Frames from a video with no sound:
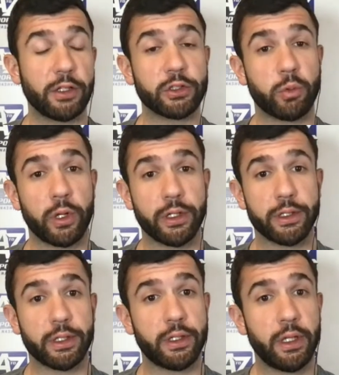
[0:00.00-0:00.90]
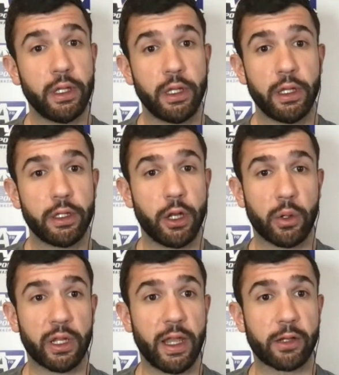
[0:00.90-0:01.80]
I just wanted to, you know,
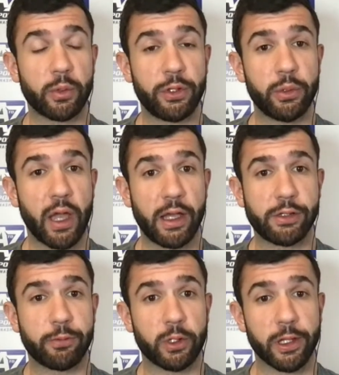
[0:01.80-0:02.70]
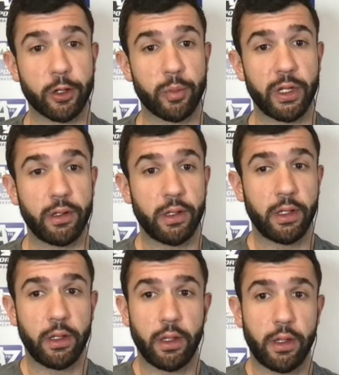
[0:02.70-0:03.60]
connect with you guys for a little bit.
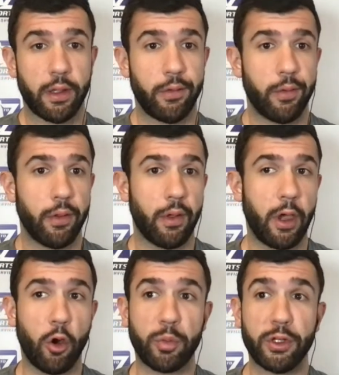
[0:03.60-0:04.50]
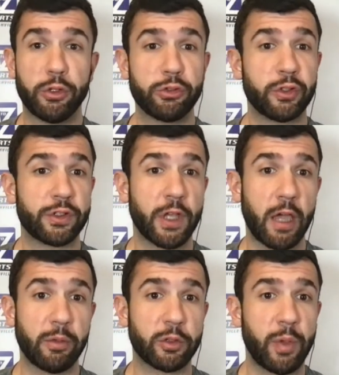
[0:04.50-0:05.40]
I hope you use this
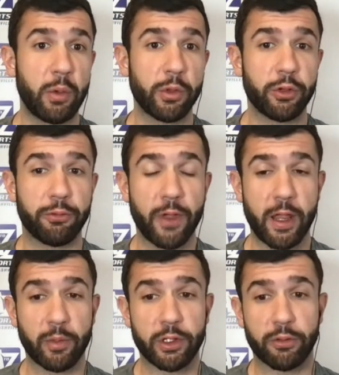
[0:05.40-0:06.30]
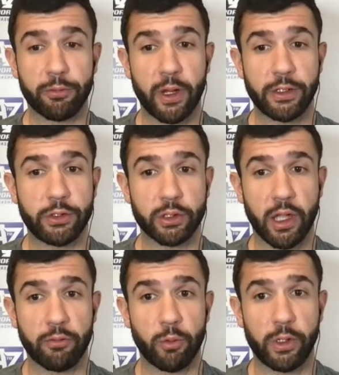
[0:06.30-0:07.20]
time to spend with your family, your friends, your
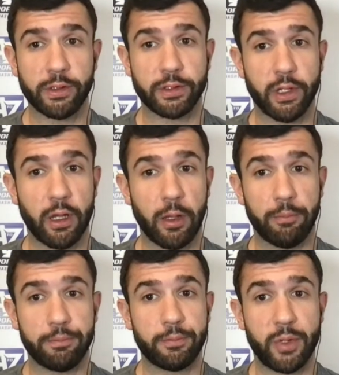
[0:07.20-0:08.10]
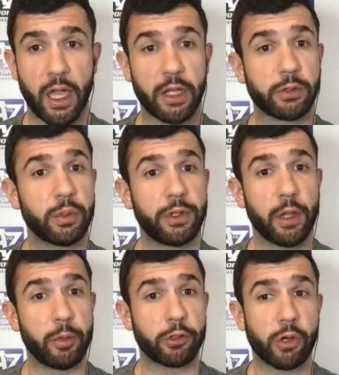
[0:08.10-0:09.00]
loved ones. Be honest with you,
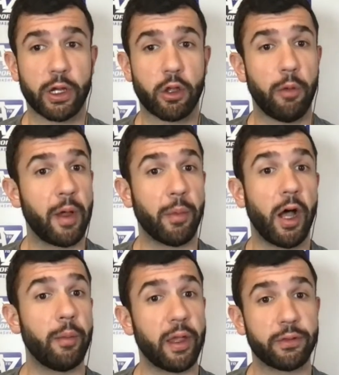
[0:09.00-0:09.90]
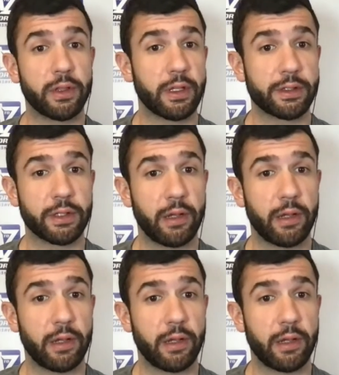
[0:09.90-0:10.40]
I'm going to try and call my mom after this.